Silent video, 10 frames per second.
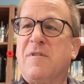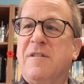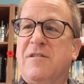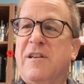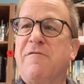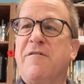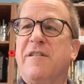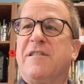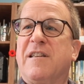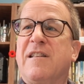considering
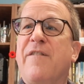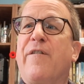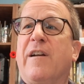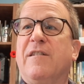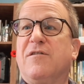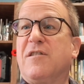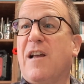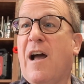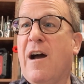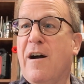the significance
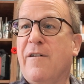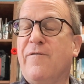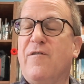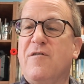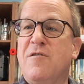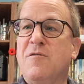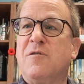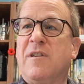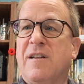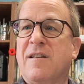of
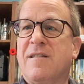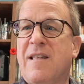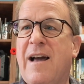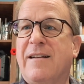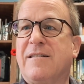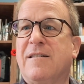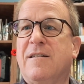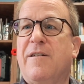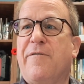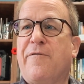using that
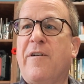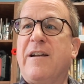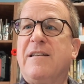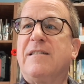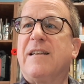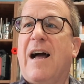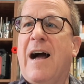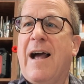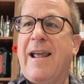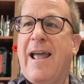phrase,
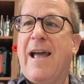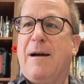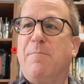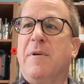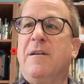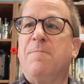I Am,